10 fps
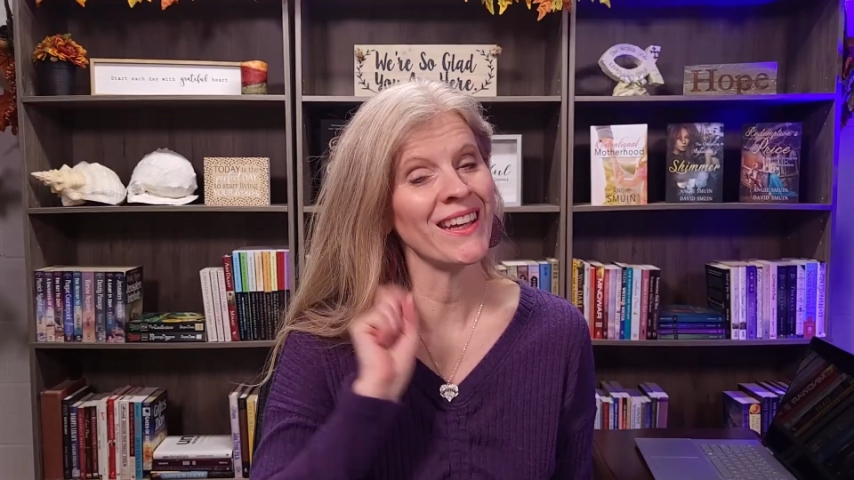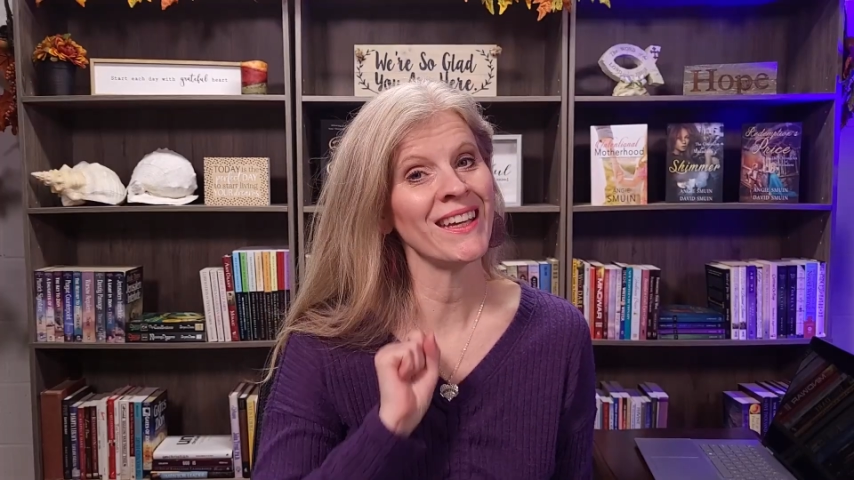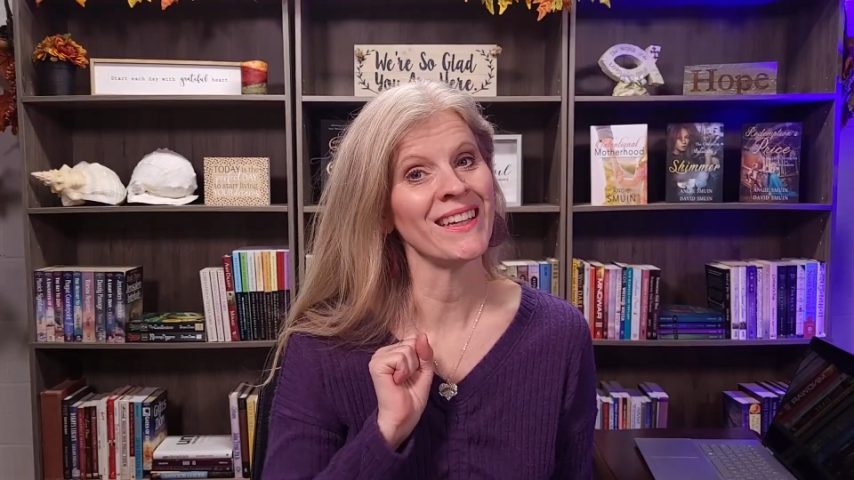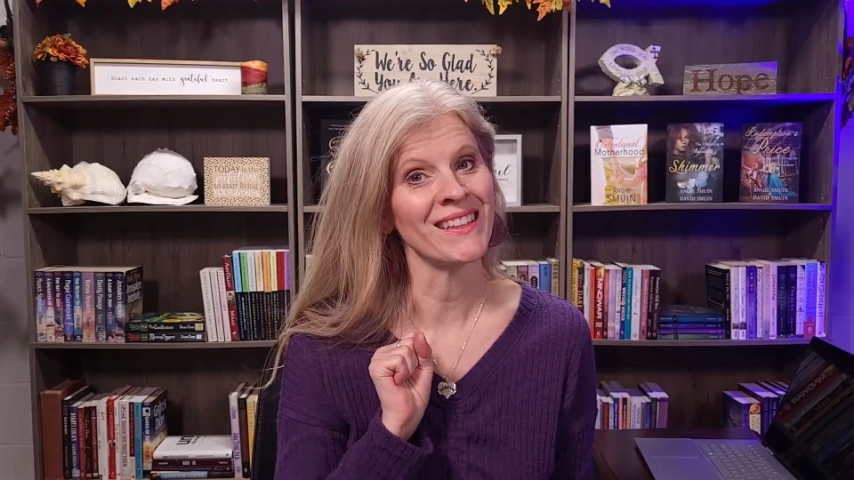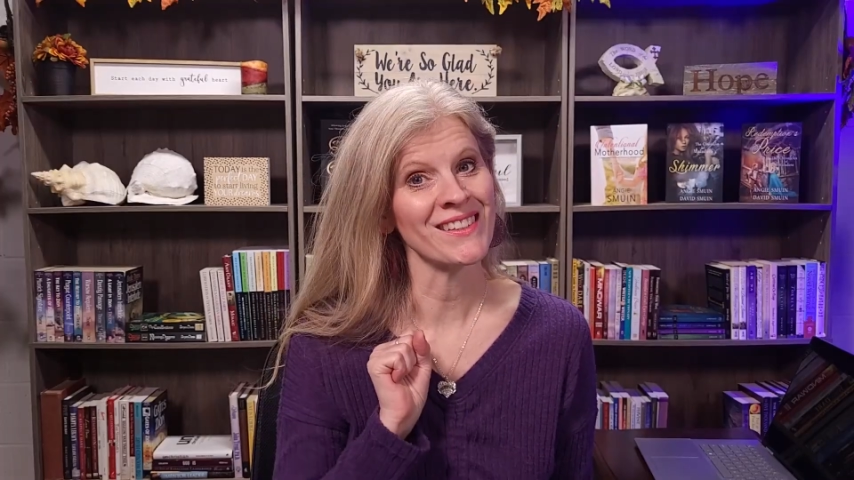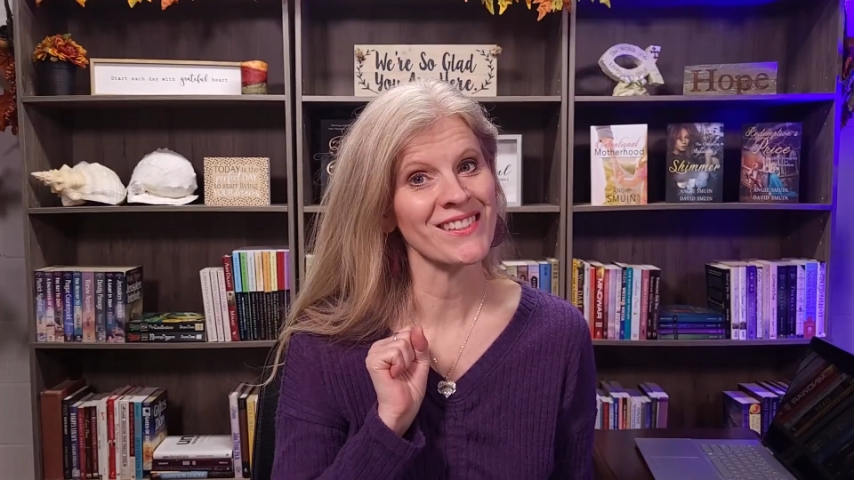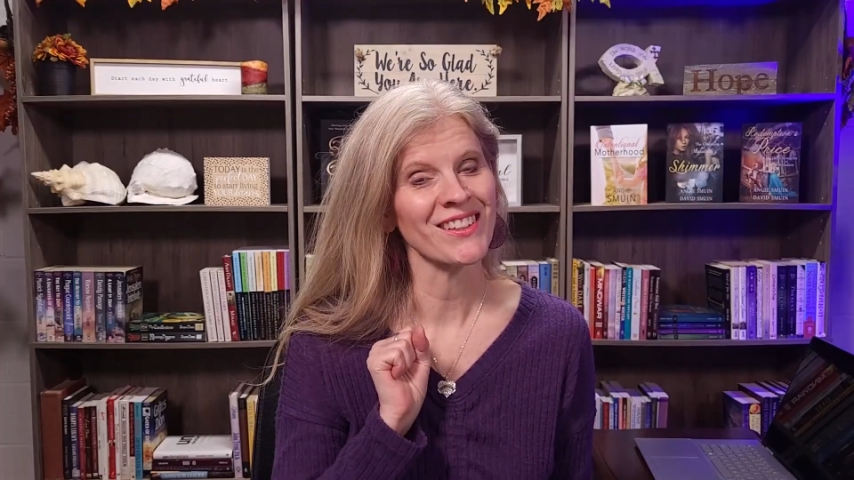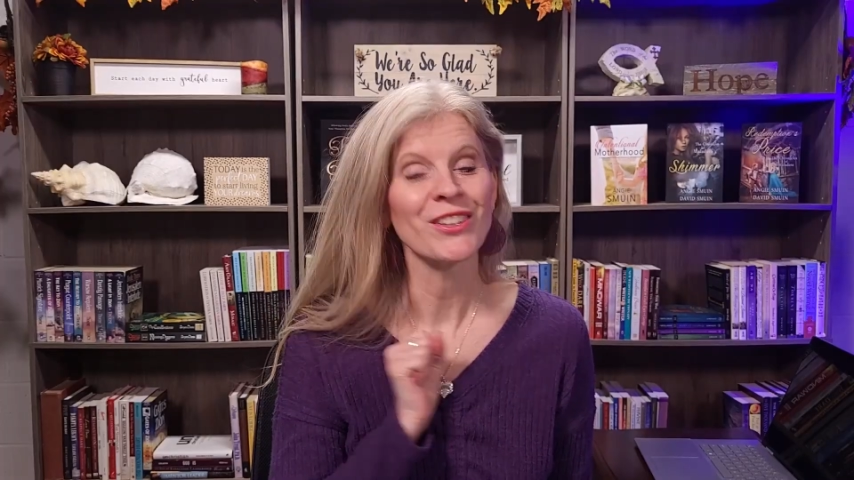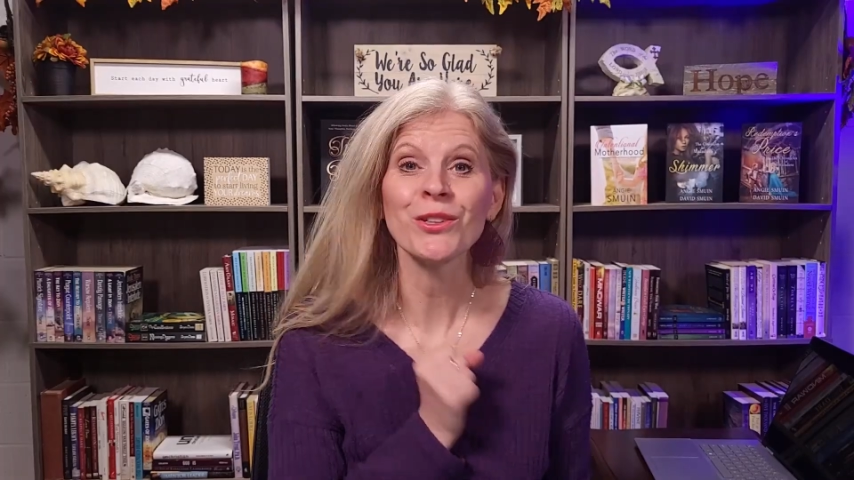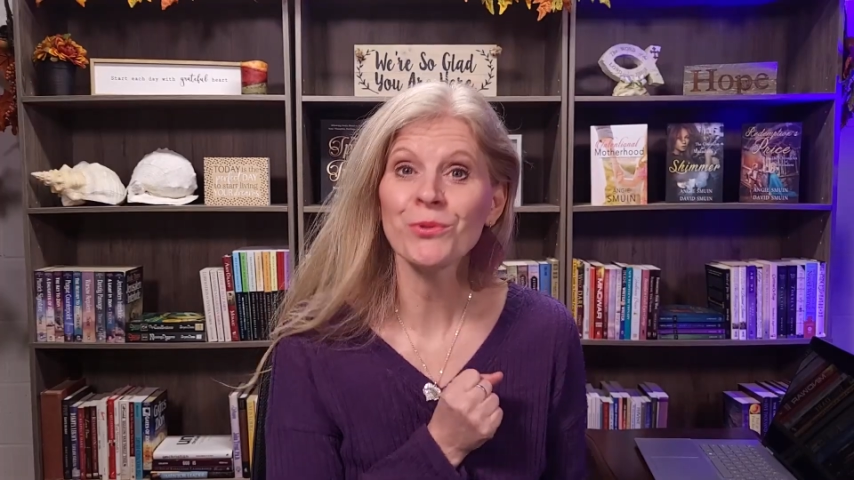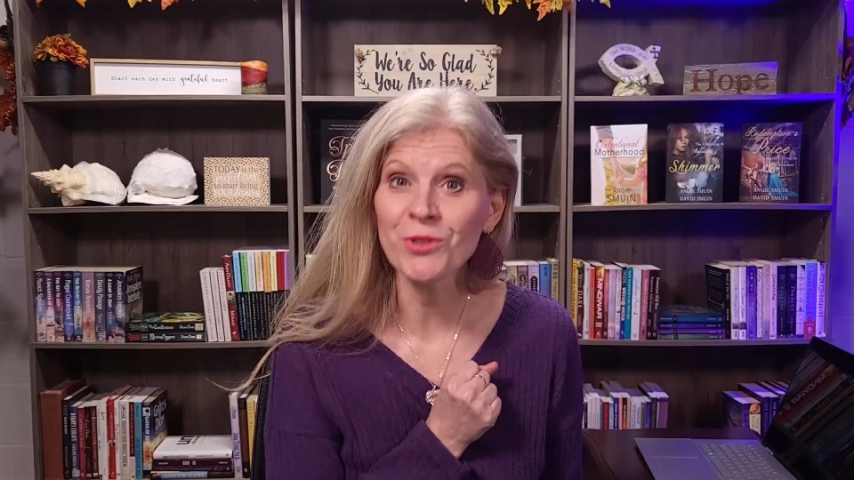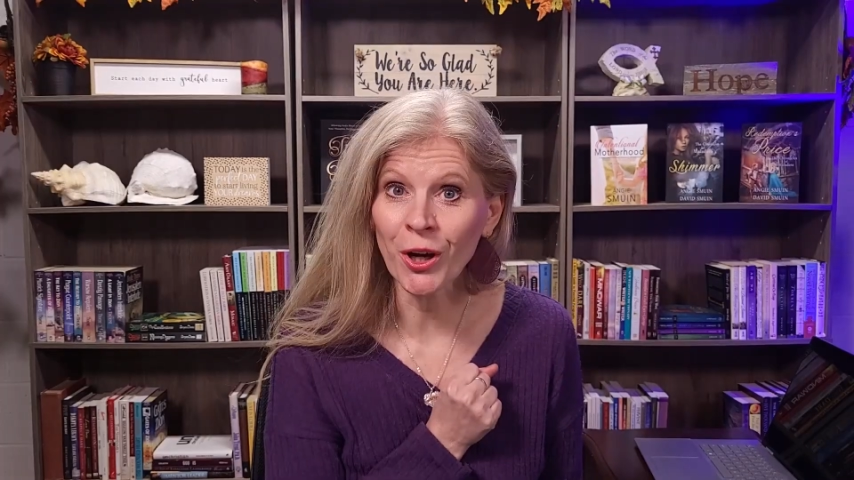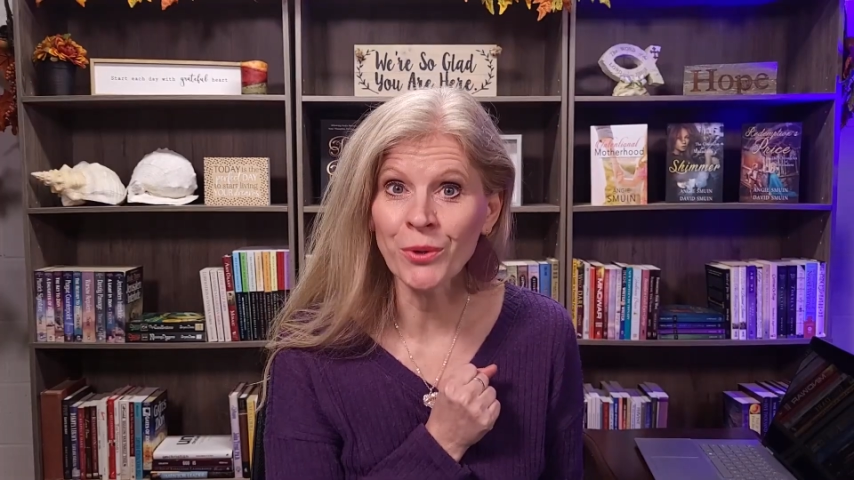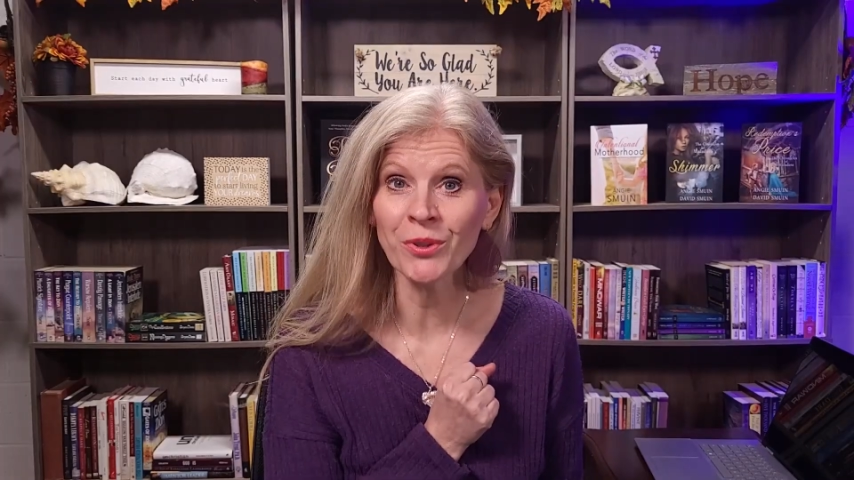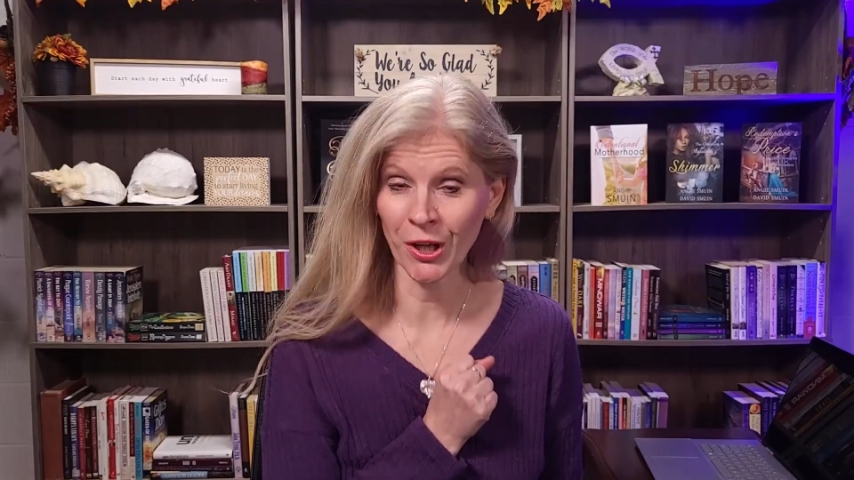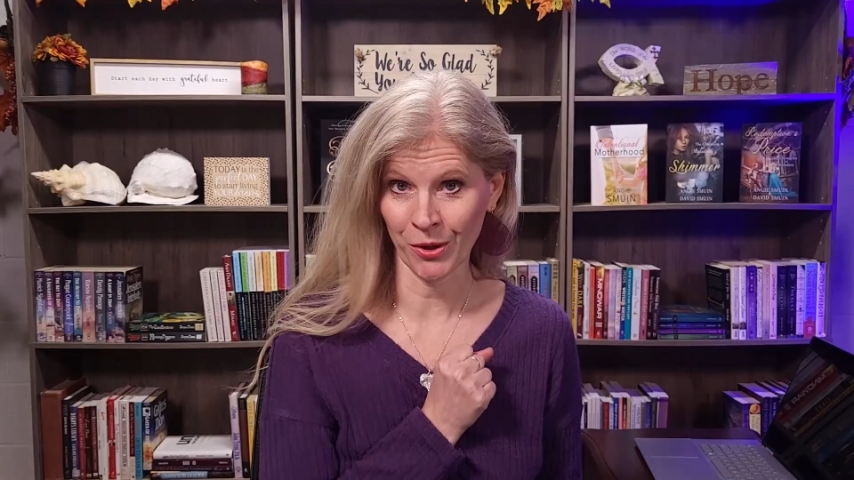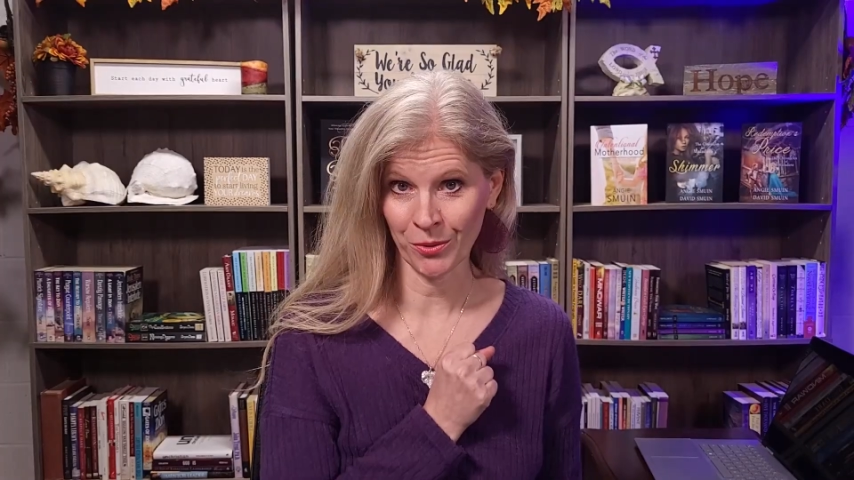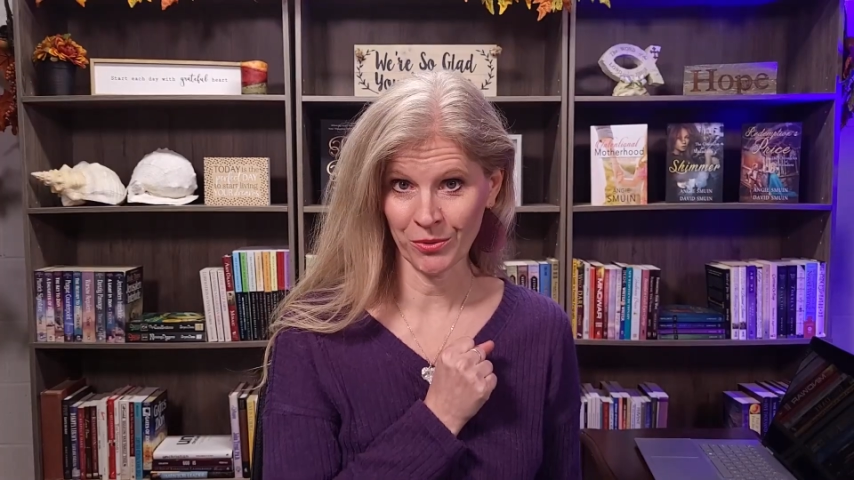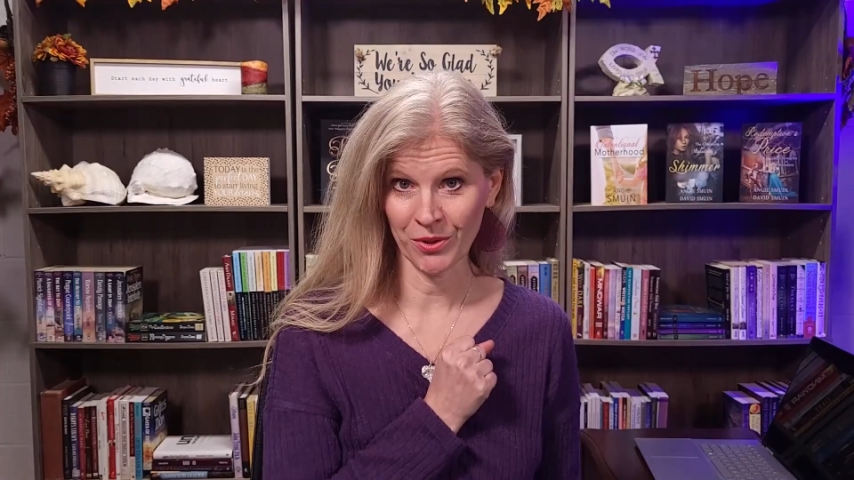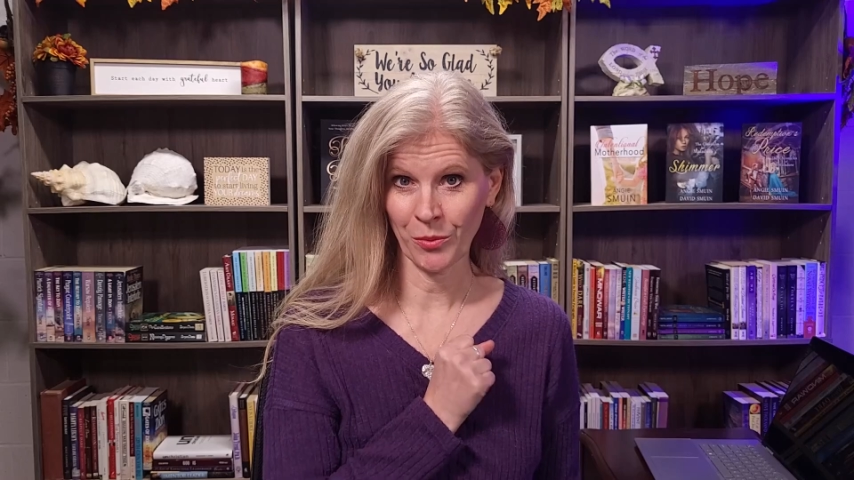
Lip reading: is you don't know